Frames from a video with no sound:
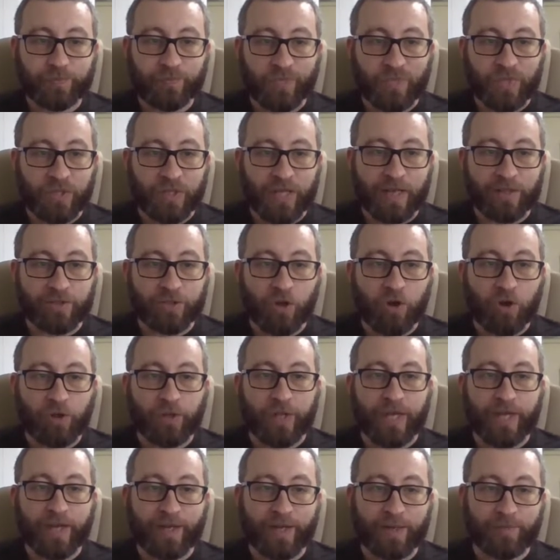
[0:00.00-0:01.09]
And that's all
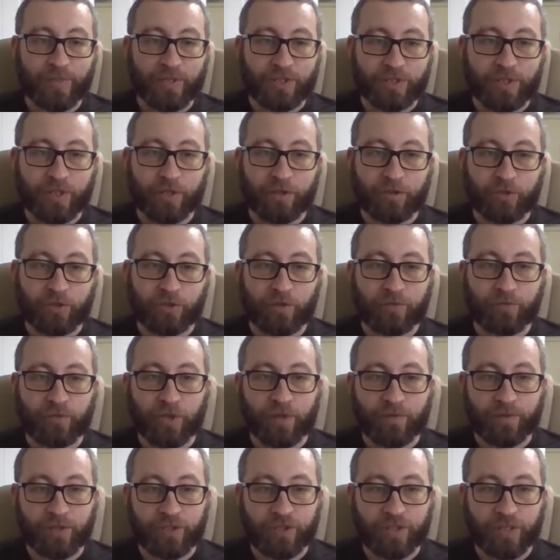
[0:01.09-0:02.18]
that happens here. So if
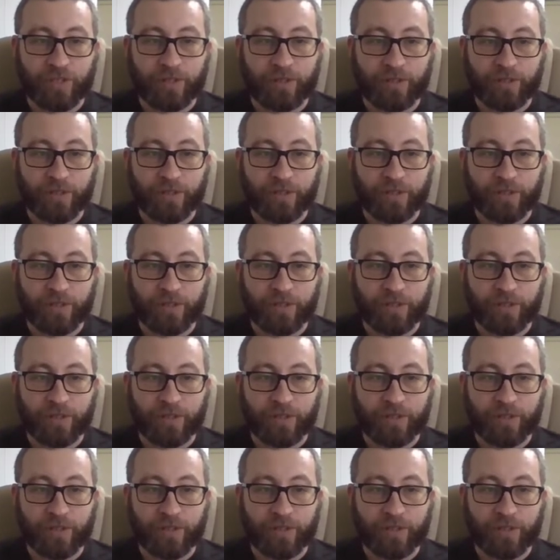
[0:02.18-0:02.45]
you ever see